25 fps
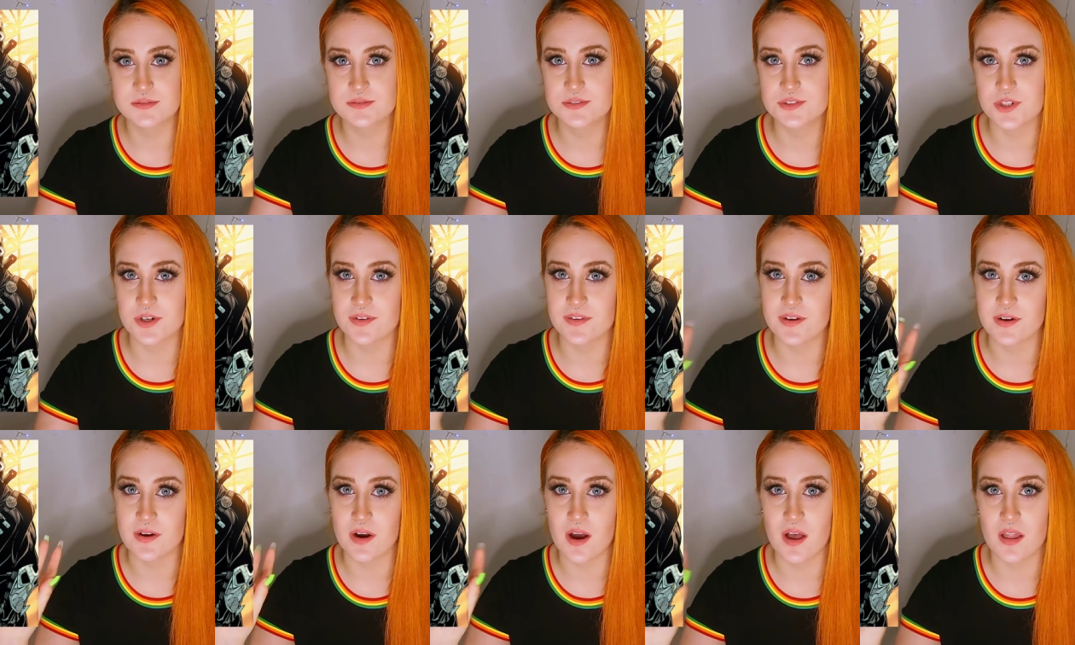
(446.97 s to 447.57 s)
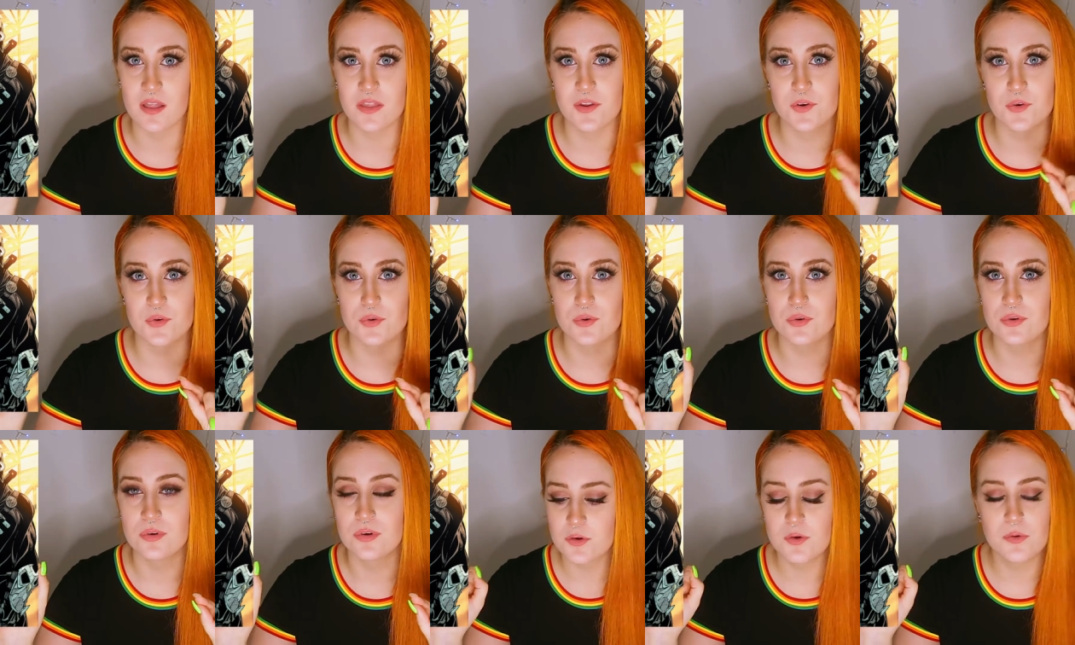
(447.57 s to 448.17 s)
So there are
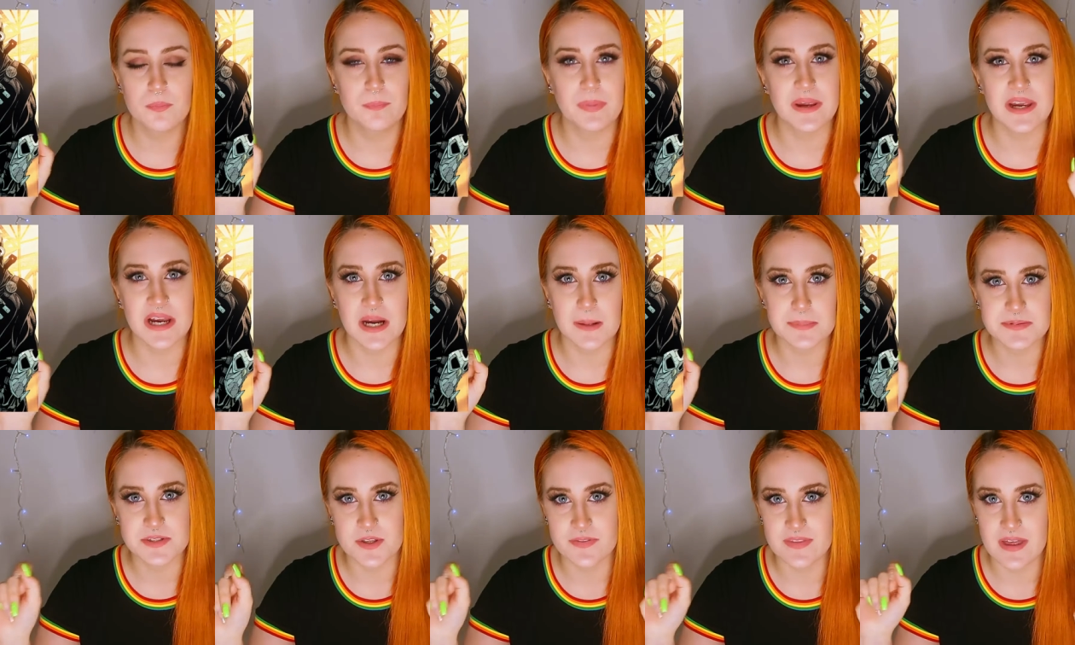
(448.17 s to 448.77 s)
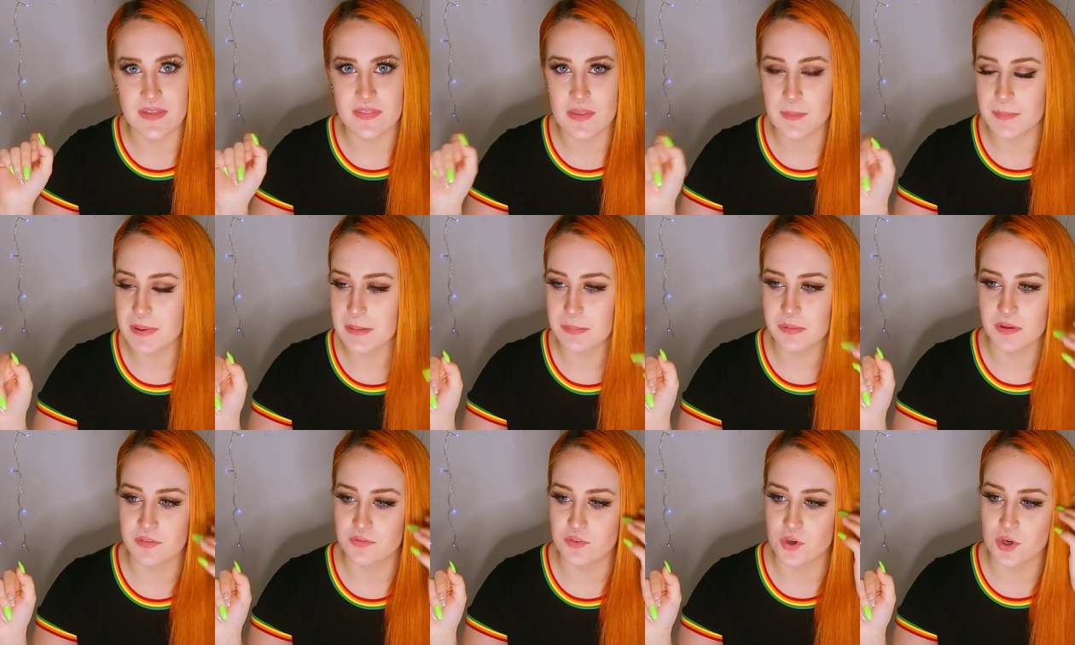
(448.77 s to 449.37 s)
little pickups on that
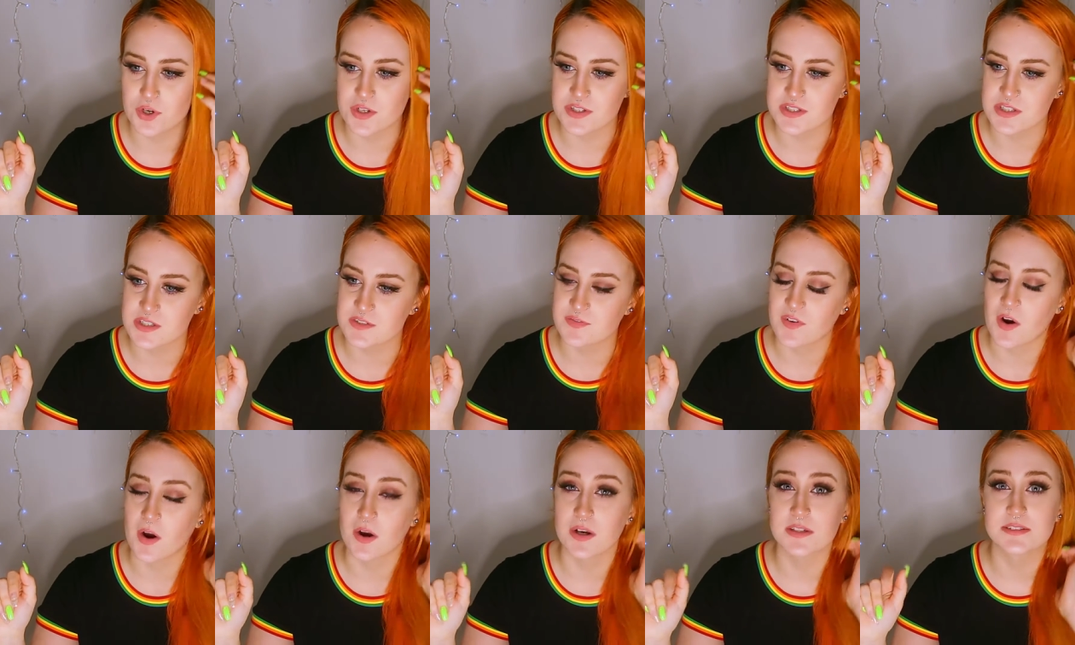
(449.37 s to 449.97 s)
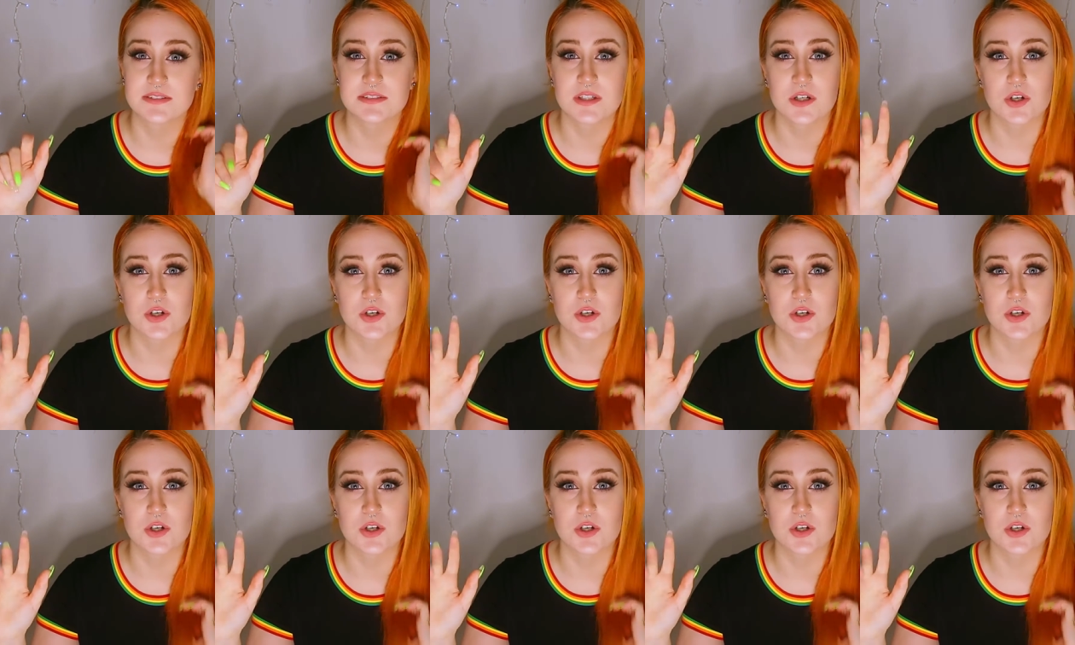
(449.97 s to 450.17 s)
people have noticed as far as